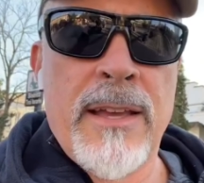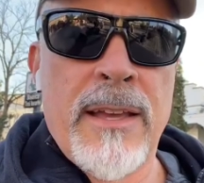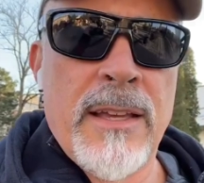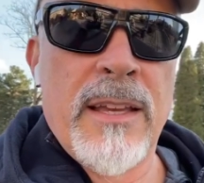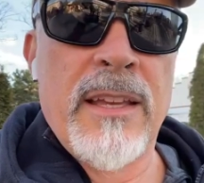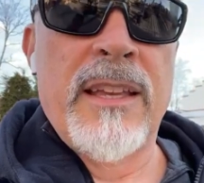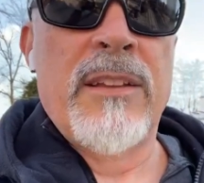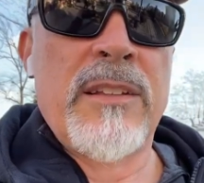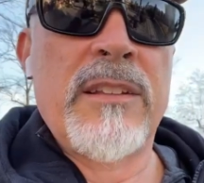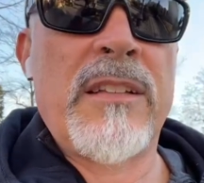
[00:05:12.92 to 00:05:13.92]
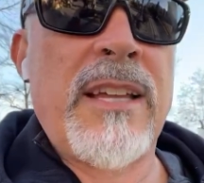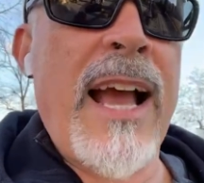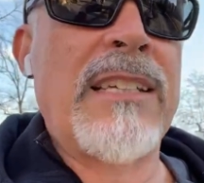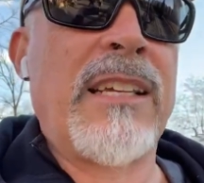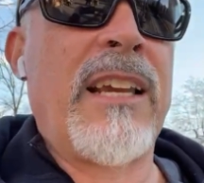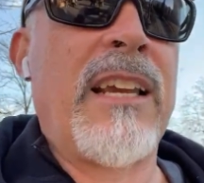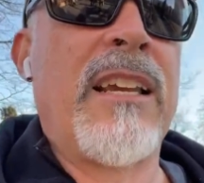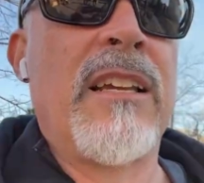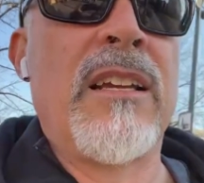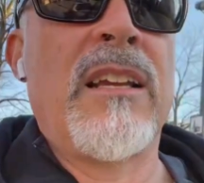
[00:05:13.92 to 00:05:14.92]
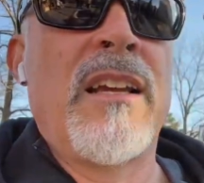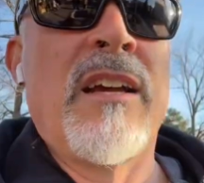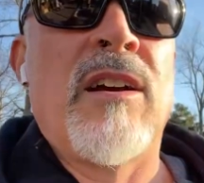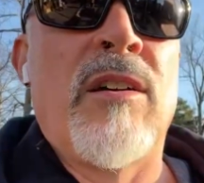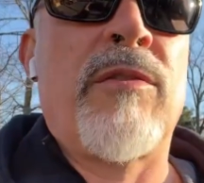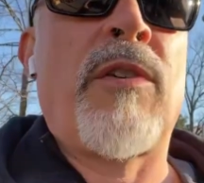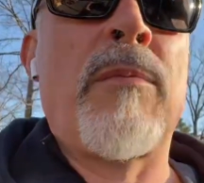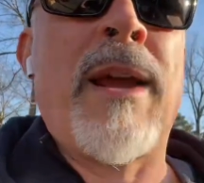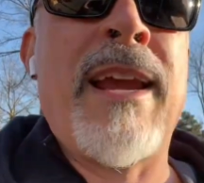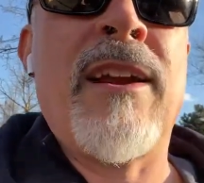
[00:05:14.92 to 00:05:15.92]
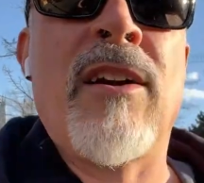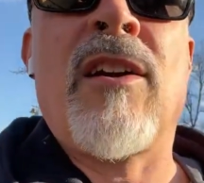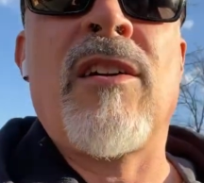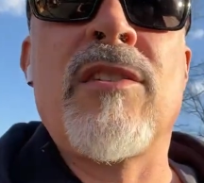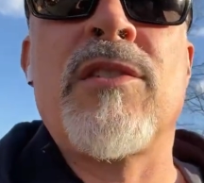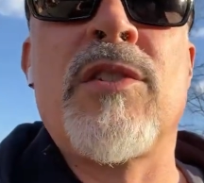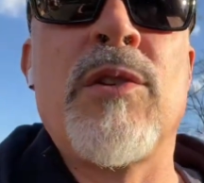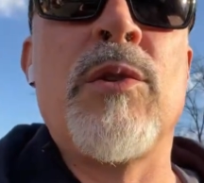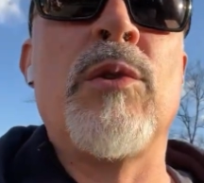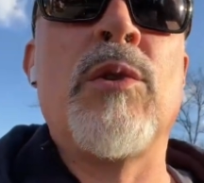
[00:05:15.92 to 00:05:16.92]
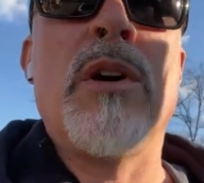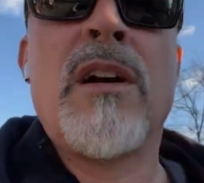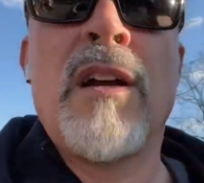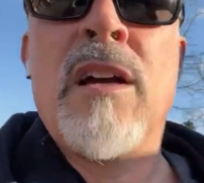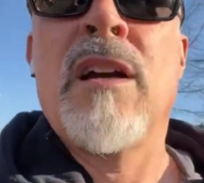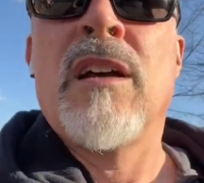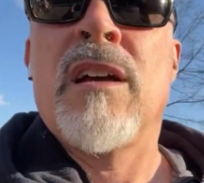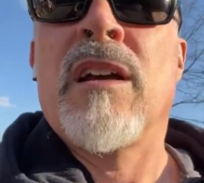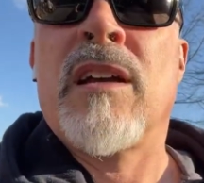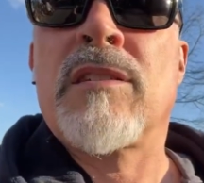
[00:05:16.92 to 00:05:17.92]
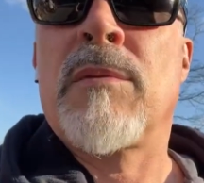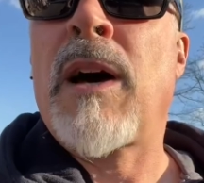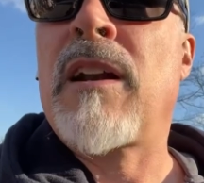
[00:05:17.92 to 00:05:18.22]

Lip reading: the taxi from here to it's about a